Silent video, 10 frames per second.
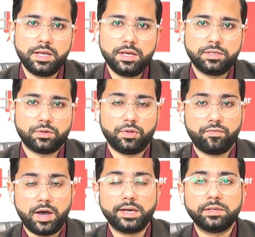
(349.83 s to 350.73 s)
so the
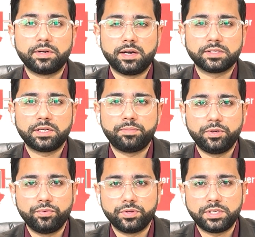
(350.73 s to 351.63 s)
final transcript you
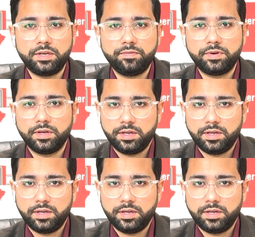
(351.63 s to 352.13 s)
received